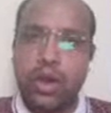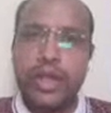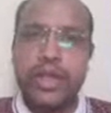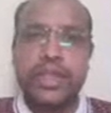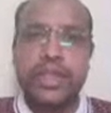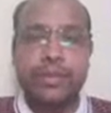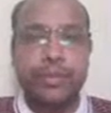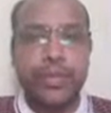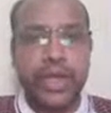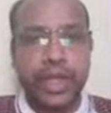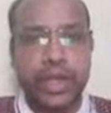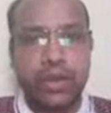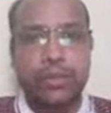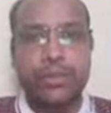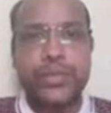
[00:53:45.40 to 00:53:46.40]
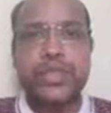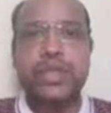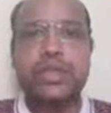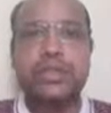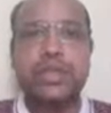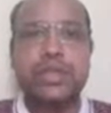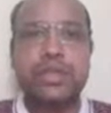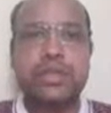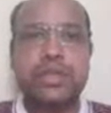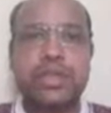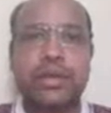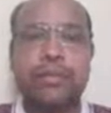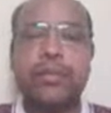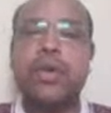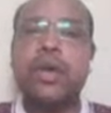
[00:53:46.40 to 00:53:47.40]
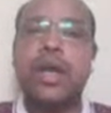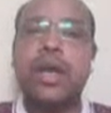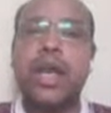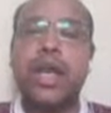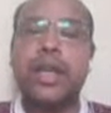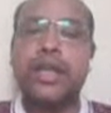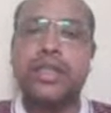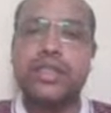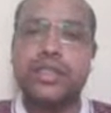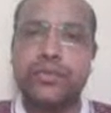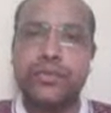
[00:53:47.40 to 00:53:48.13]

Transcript: call it as a brain of CNC system, and its